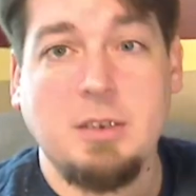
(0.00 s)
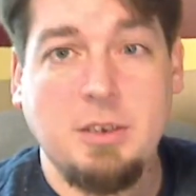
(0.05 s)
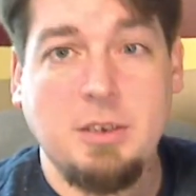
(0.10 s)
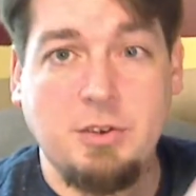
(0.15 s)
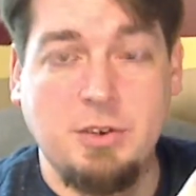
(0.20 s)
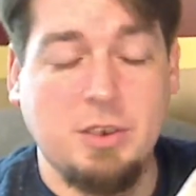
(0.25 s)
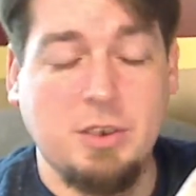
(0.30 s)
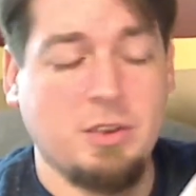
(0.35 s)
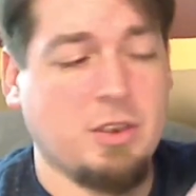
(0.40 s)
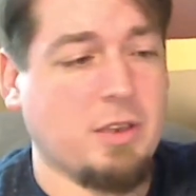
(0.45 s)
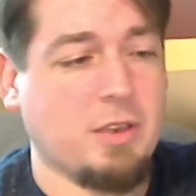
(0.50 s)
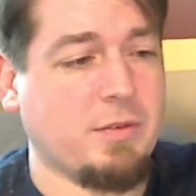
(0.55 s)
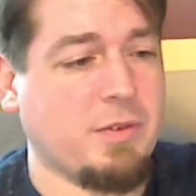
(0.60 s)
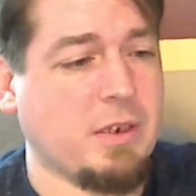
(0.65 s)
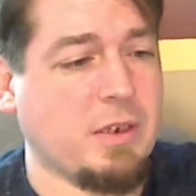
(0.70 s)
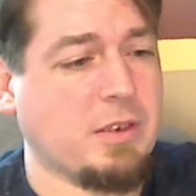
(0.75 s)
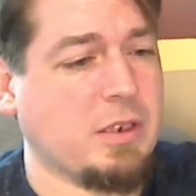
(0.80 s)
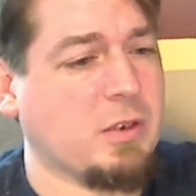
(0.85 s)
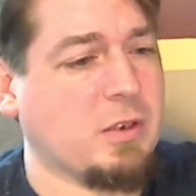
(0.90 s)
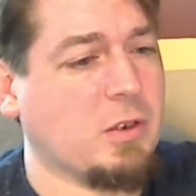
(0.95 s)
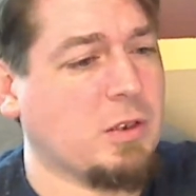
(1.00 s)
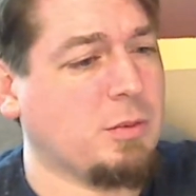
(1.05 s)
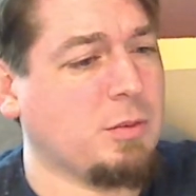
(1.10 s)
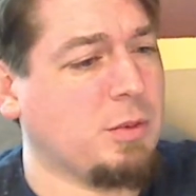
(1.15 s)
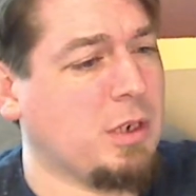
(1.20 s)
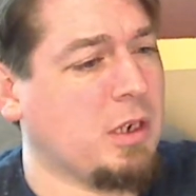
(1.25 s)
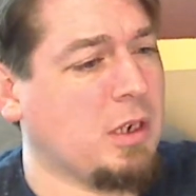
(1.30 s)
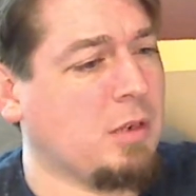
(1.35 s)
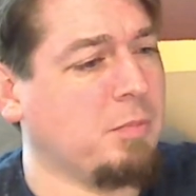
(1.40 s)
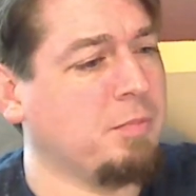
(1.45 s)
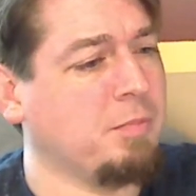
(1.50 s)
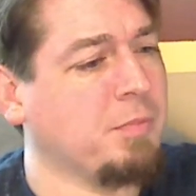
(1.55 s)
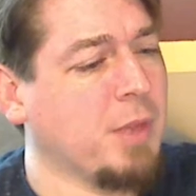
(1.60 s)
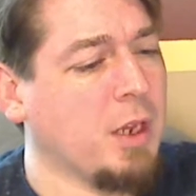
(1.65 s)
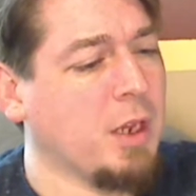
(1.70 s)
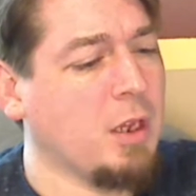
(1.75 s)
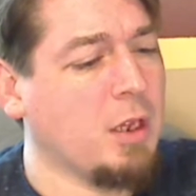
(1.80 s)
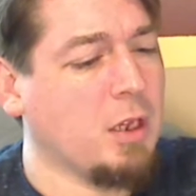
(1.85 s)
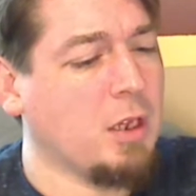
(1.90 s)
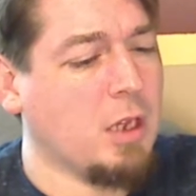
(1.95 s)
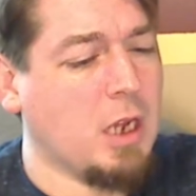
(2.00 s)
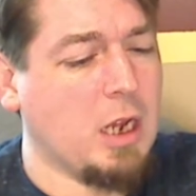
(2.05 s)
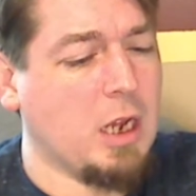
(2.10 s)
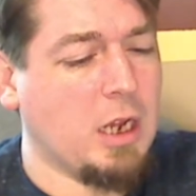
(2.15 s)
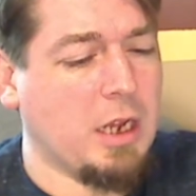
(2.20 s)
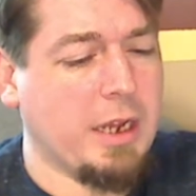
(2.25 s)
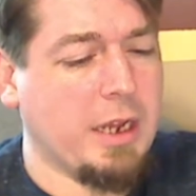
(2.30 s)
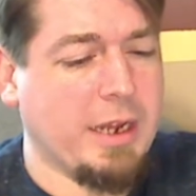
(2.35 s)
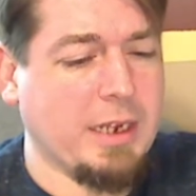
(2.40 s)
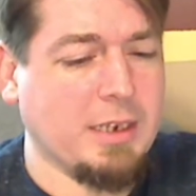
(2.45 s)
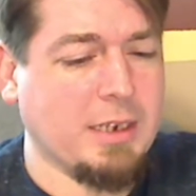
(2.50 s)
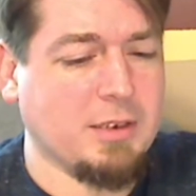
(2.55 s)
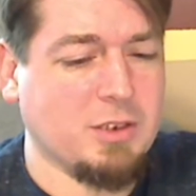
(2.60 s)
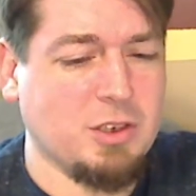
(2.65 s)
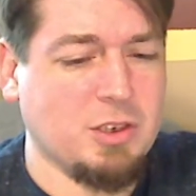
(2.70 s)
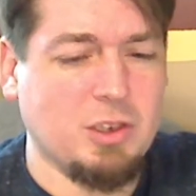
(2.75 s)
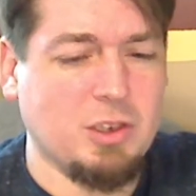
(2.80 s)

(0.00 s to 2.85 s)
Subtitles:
This does have venting on the bottom, and it's